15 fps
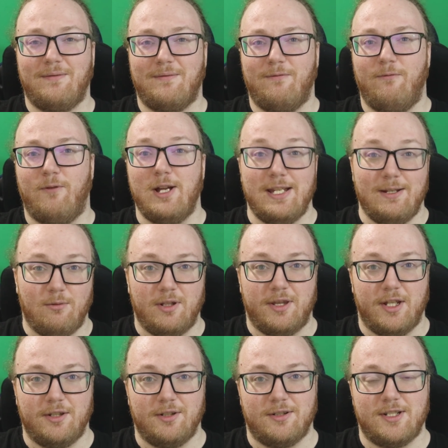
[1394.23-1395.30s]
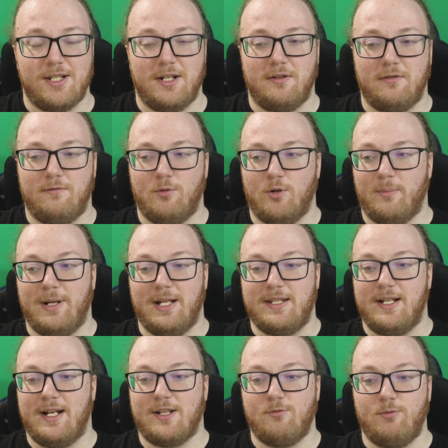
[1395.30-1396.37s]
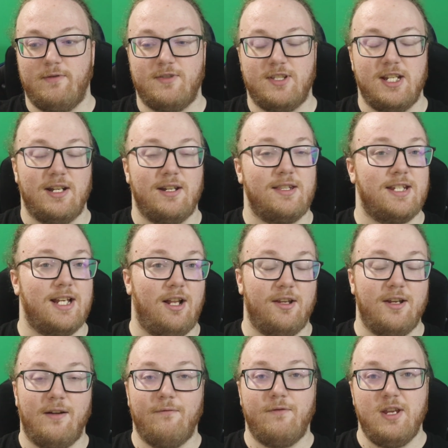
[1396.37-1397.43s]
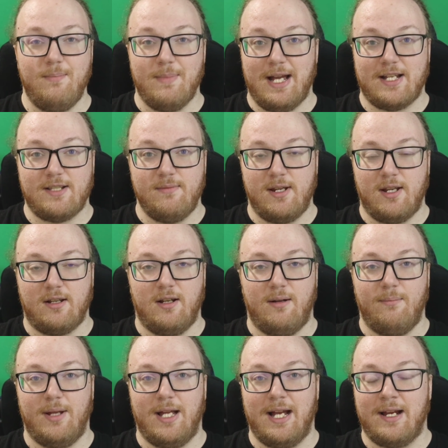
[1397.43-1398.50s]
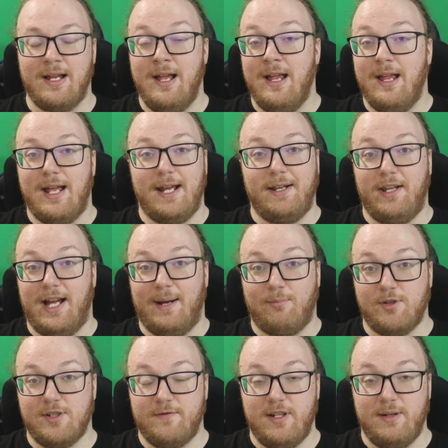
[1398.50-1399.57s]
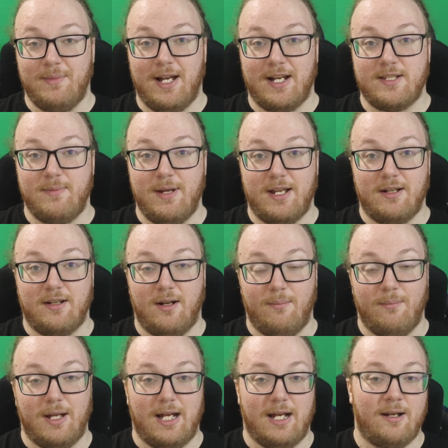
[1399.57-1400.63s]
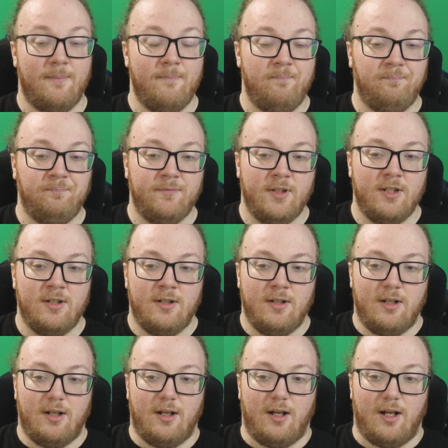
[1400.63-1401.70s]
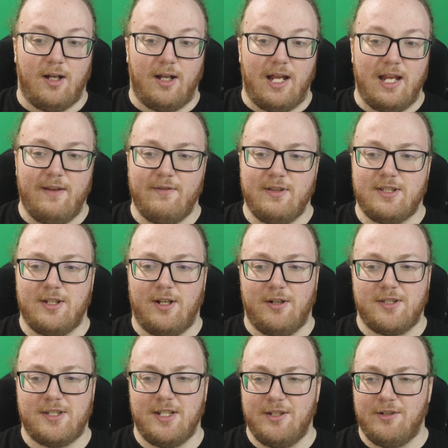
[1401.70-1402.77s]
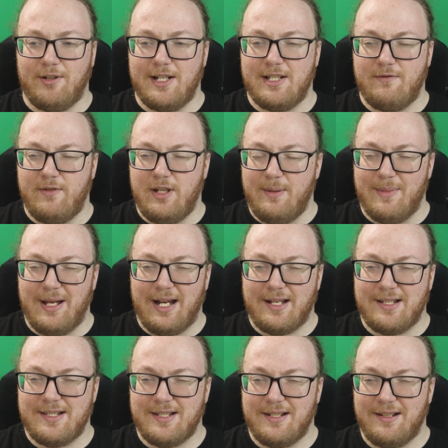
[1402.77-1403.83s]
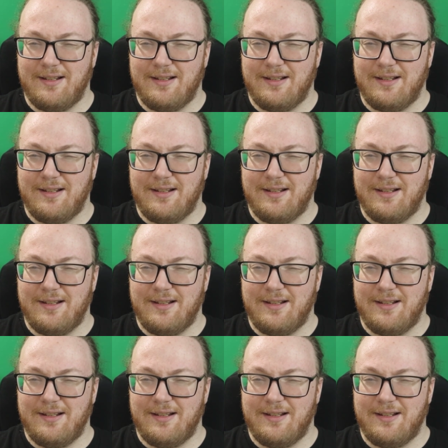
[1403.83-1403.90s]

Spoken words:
fight with other standard format decks. We've seen Inteleon VMAX make a comeback and Lapras VMAX make a comeback. I even saw Cinderace VMAX